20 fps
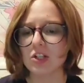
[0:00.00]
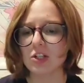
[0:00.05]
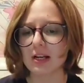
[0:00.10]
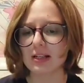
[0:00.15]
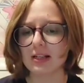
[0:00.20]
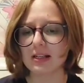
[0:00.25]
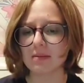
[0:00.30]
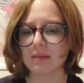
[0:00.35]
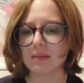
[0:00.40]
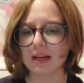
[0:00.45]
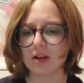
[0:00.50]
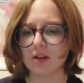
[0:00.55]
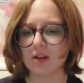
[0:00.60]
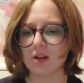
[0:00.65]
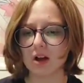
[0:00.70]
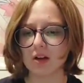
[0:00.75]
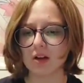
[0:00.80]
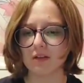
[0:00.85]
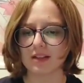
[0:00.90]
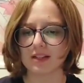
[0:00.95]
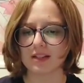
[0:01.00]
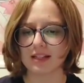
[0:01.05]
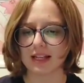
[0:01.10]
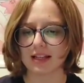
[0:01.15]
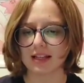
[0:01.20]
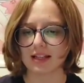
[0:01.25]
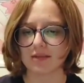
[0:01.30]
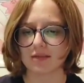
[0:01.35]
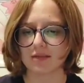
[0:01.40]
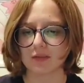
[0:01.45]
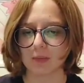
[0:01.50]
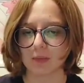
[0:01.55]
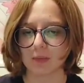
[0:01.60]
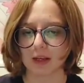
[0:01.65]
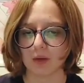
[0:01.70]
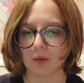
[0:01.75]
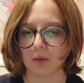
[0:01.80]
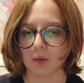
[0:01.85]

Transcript: doesn't make a lot of sense for me.